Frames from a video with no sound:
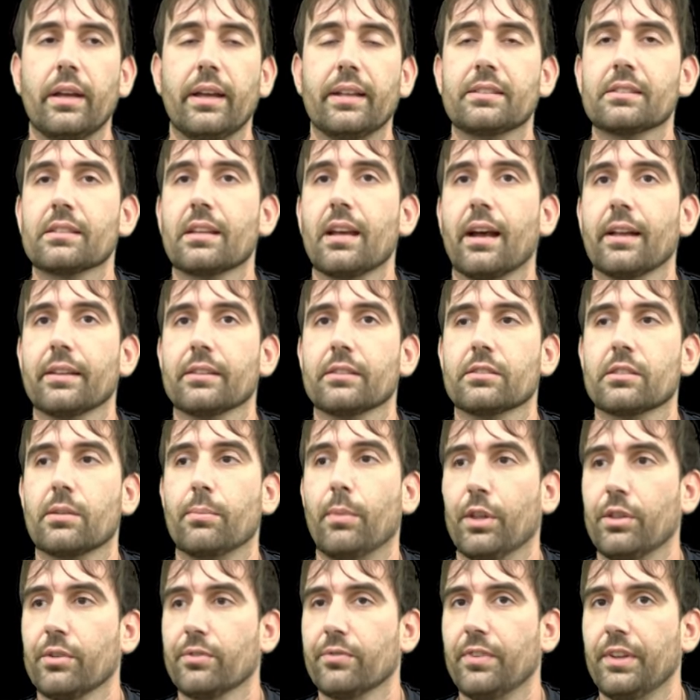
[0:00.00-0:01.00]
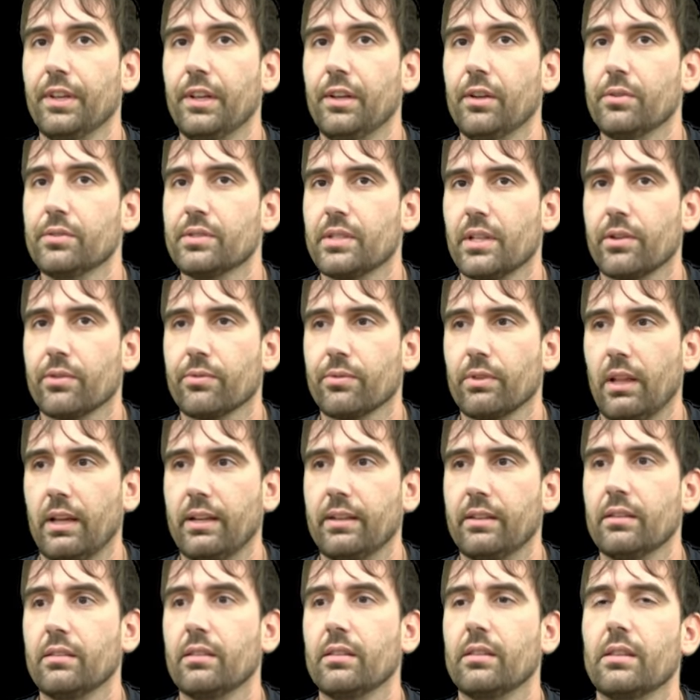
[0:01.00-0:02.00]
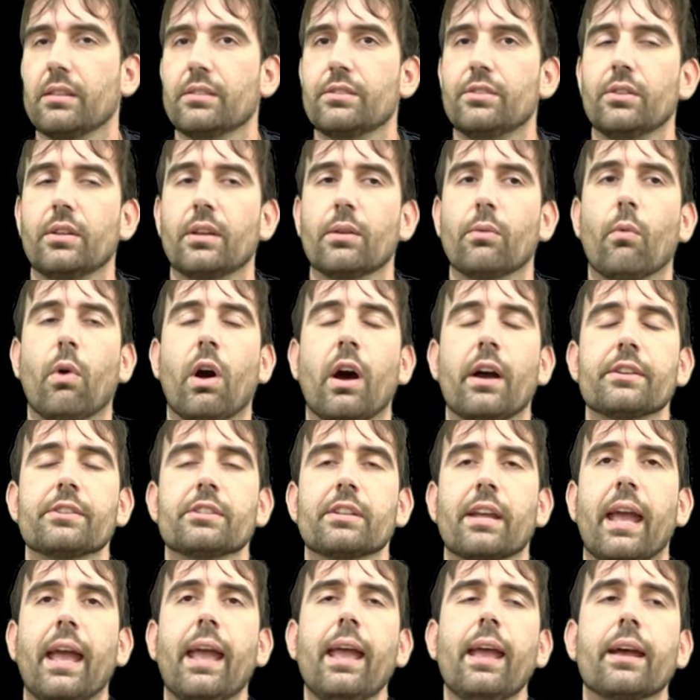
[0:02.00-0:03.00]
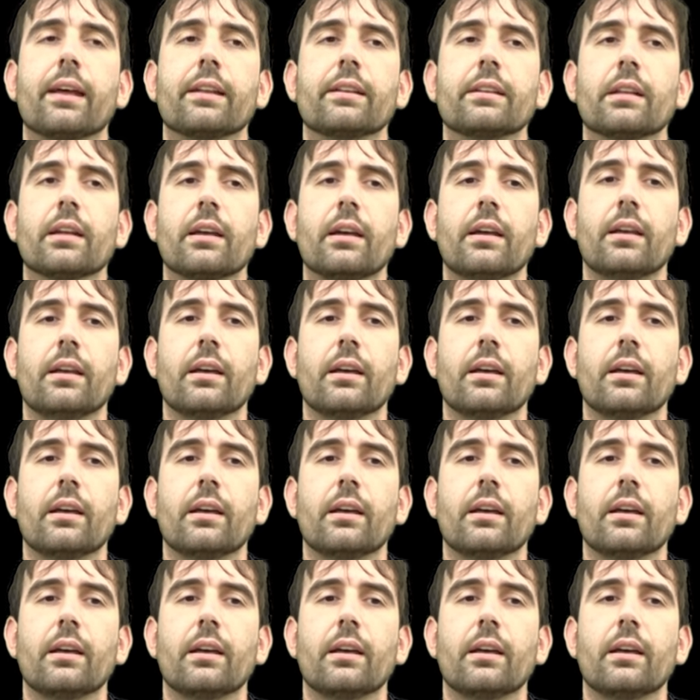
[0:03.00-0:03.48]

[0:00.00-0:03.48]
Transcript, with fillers: It's got some other videos that are related to this you can watch, and